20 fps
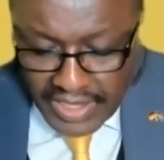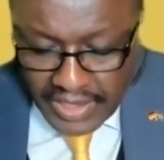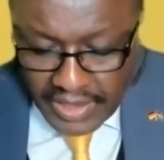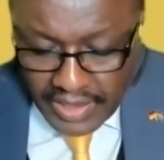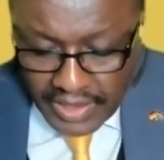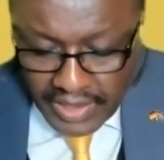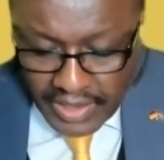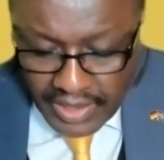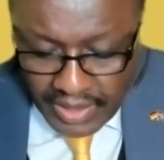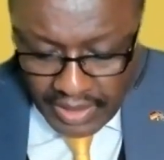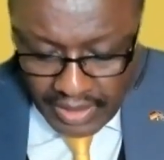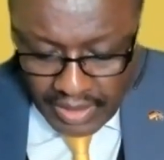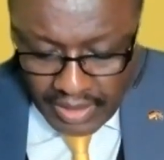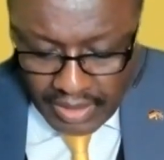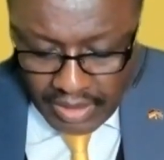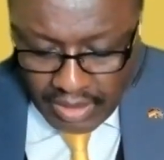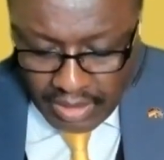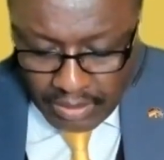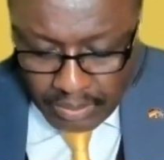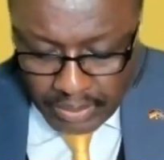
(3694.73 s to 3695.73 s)
here,
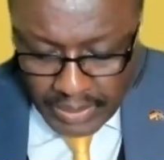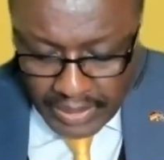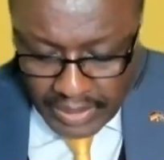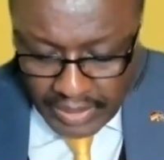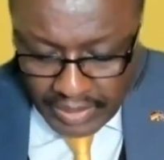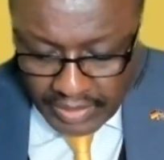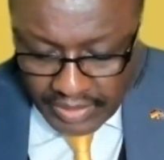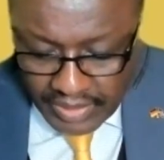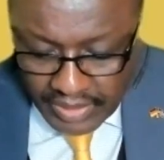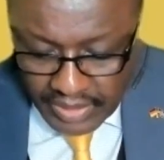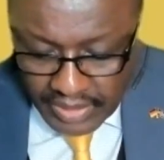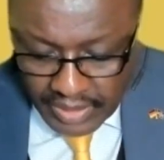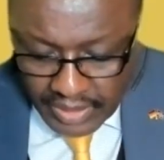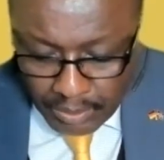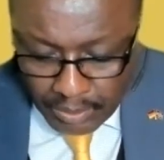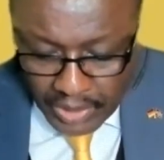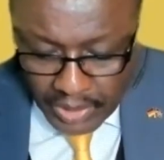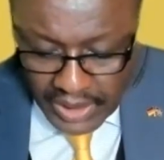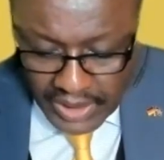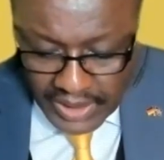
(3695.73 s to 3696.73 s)
but
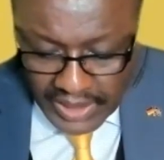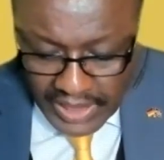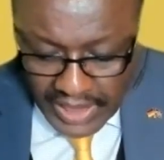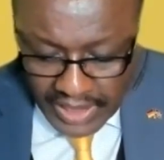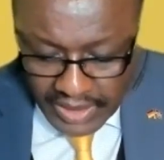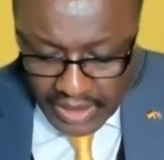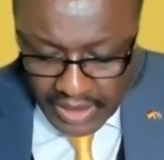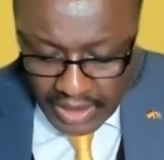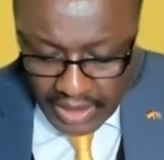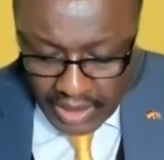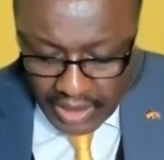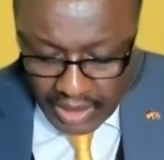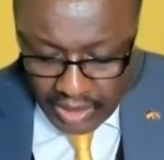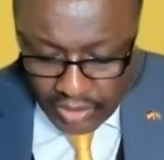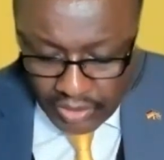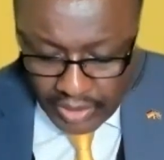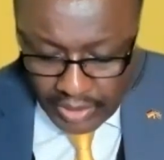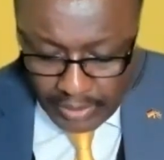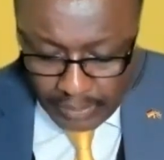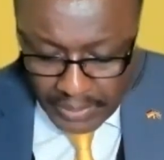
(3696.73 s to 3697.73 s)
somebody is asking,
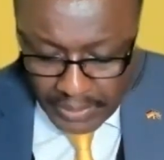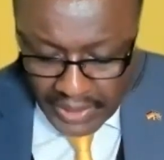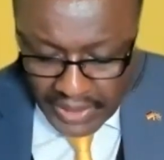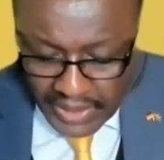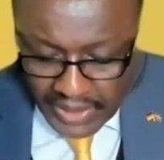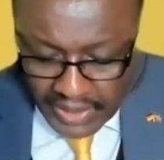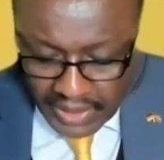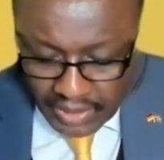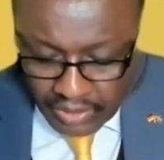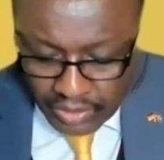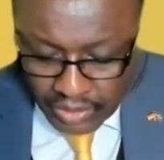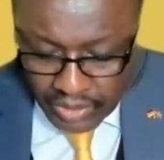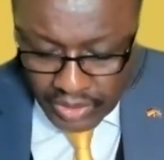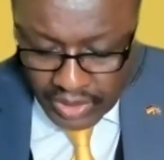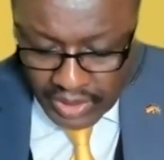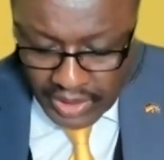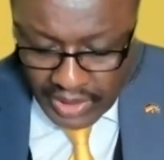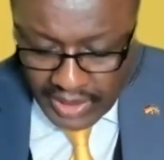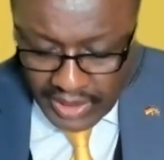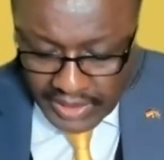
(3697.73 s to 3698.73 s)
Caroline Bakita
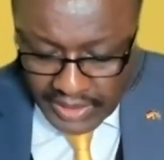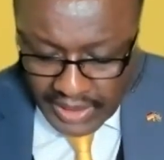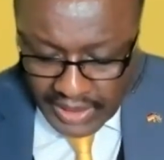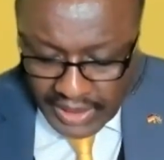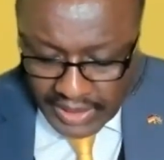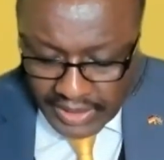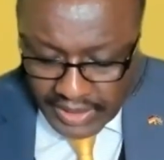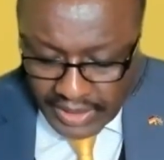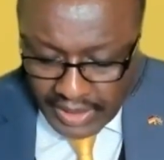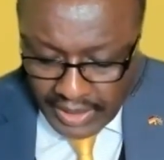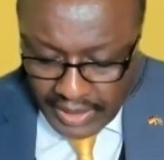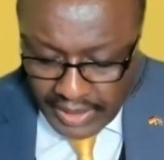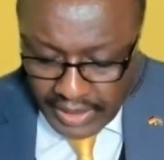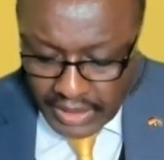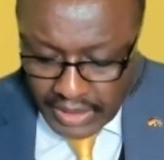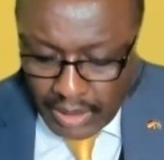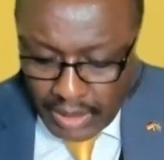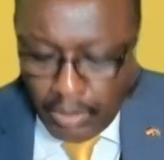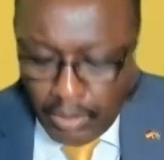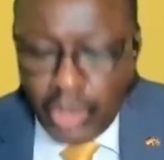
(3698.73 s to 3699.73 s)
Koske is asking,
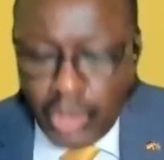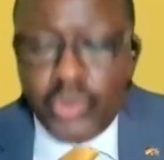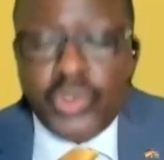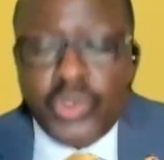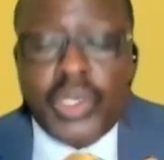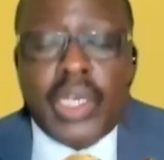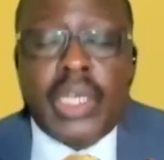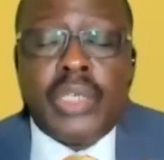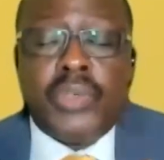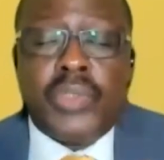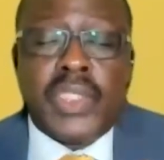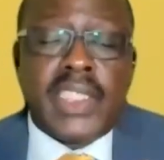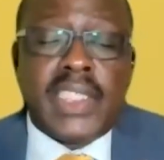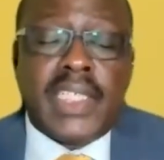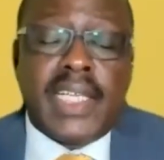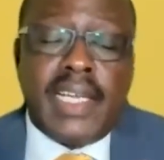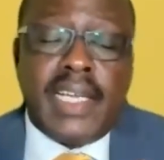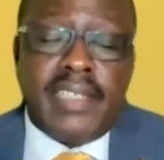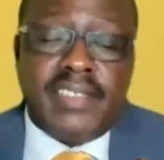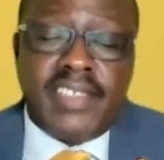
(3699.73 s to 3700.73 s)
can someone who
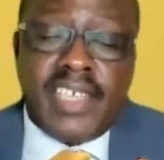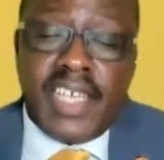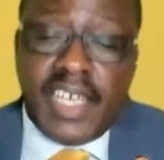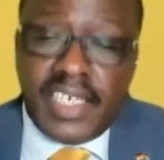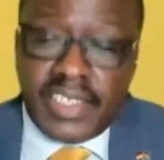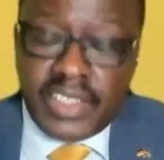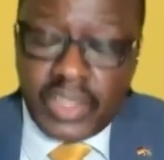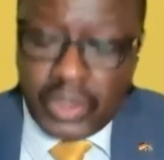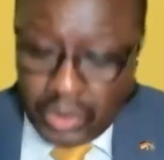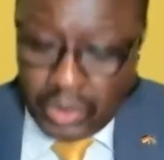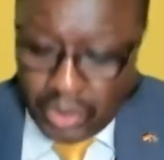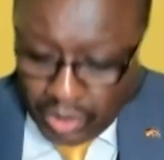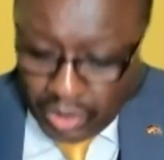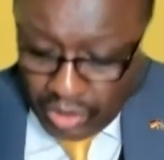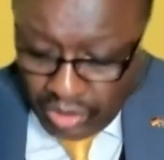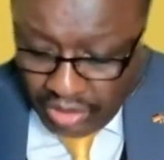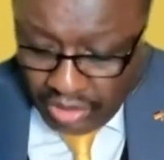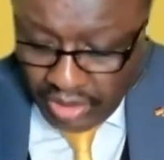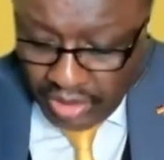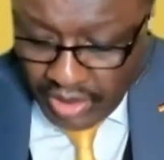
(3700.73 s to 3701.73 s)
graduated eight years
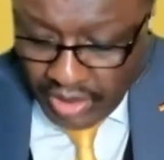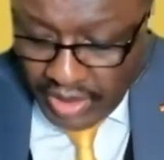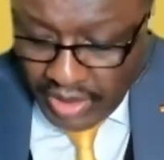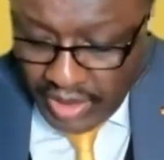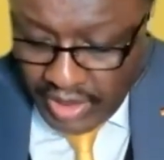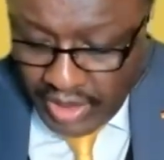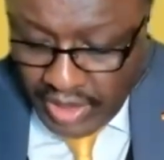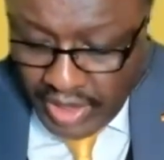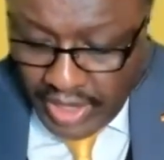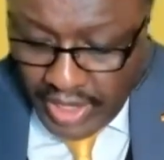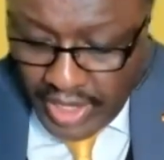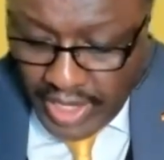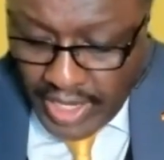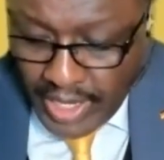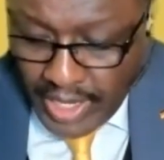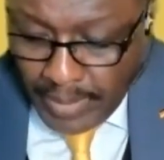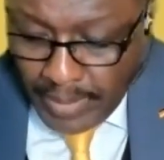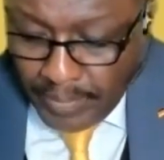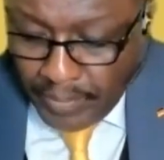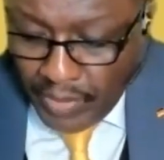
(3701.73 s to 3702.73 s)
ago
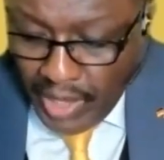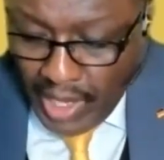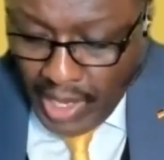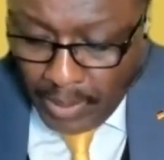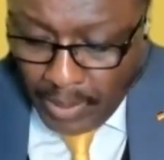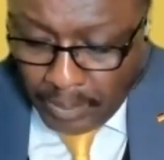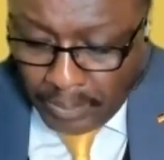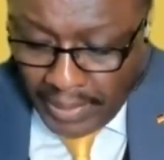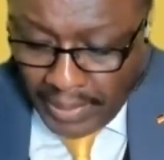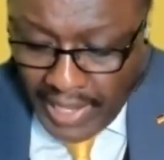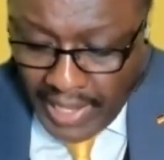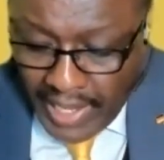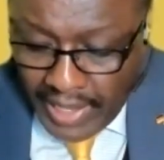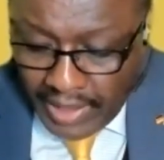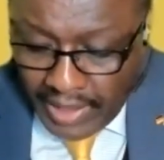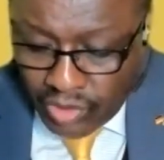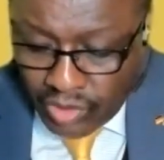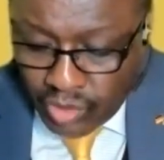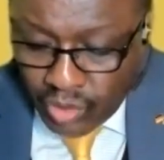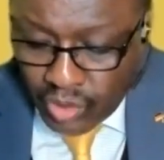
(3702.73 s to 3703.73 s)
um,
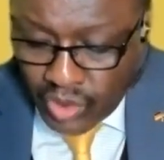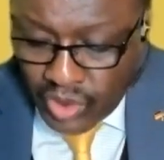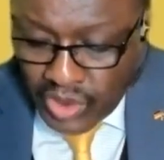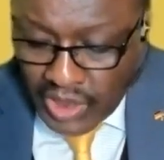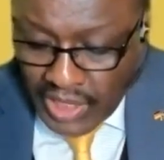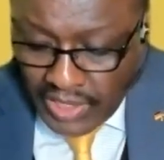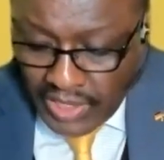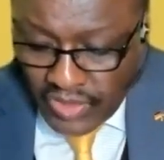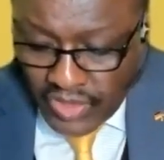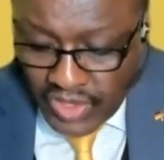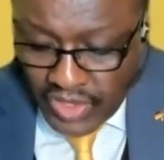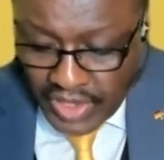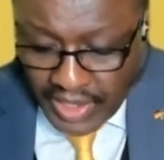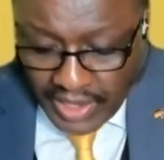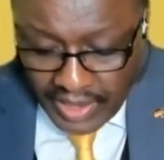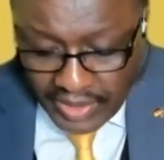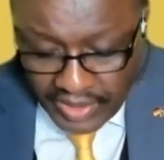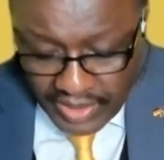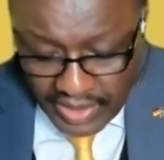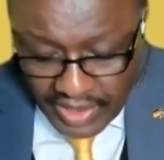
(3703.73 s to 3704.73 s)
apply to change
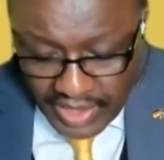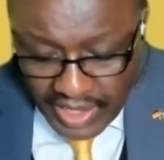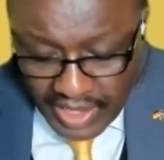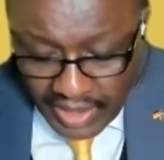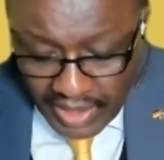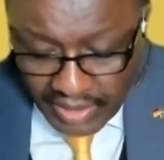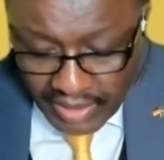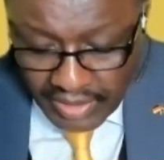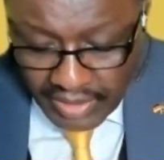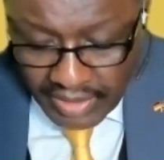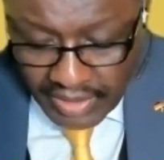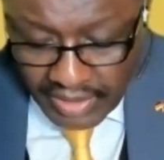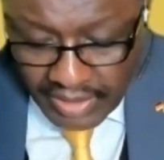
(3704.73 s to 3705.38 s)
career,